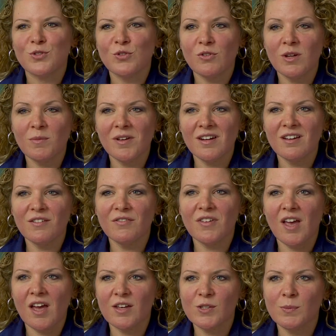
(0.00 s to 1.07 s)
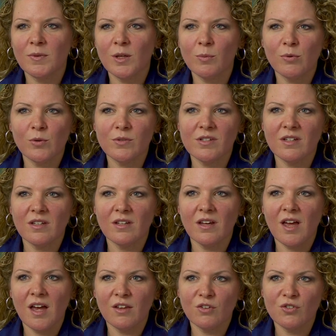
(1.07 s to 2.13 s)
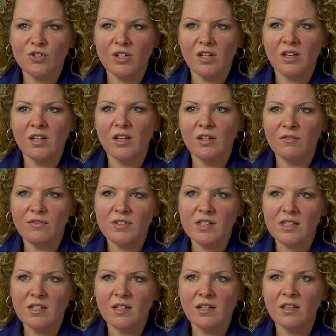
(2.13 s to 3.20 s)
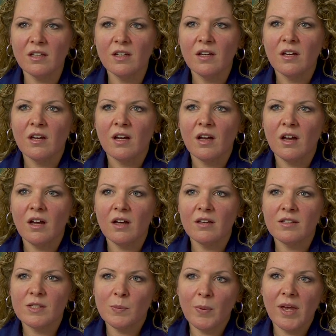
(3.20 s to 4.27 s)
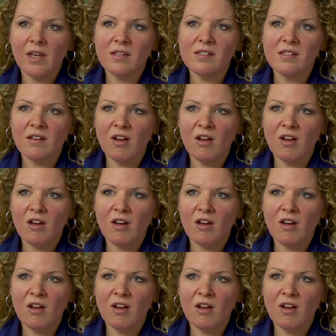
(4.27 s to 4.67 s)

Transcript: Treatment of cow's milk protein allergy in infancy depends